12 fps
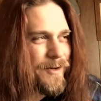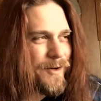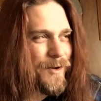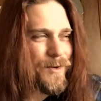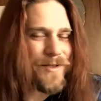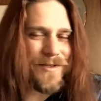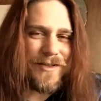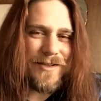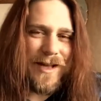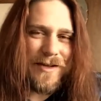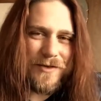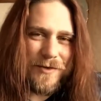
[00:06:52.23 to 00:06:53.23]
Odin
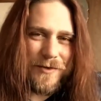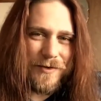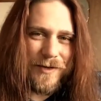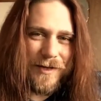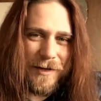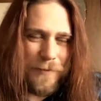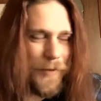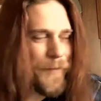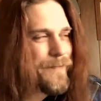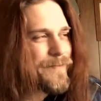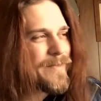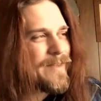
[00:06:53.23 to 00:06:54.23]
snatched Gungnir up.
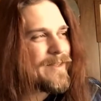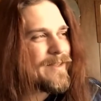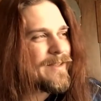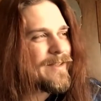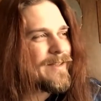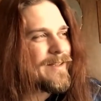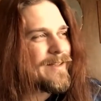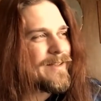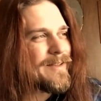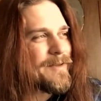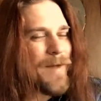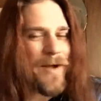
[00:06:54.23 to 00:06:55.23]

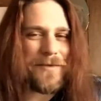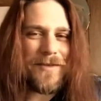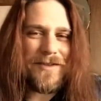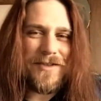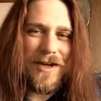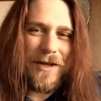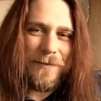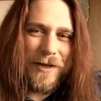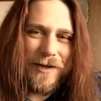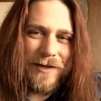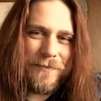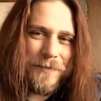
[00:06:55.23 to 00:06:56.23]
He mounted
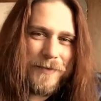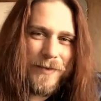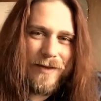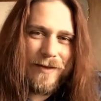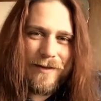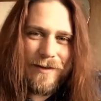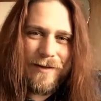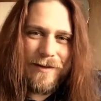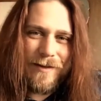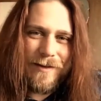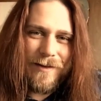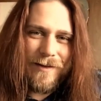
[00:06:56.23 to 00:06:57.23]
Sleipnir
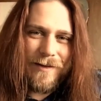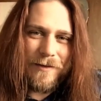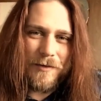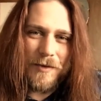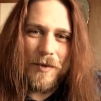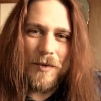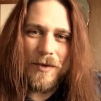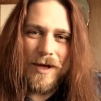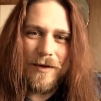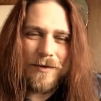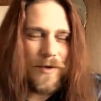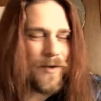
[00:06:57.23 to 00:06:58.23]
and rode
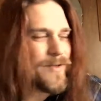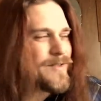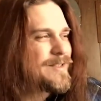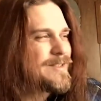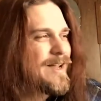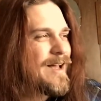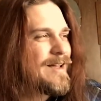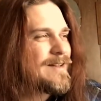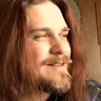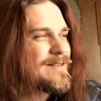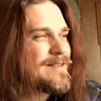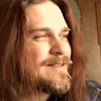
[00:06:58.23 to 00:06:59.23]
out across the
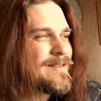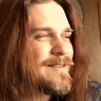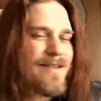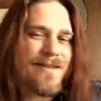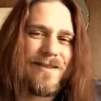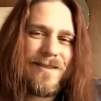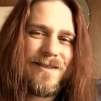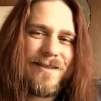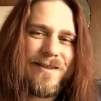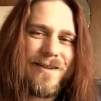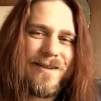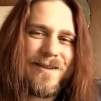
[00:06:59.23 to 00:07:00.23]
skies,
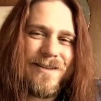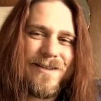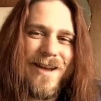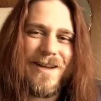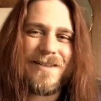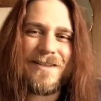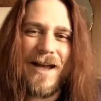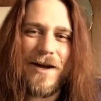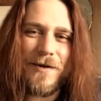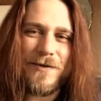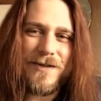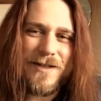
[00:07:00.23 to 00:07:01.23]
settled down to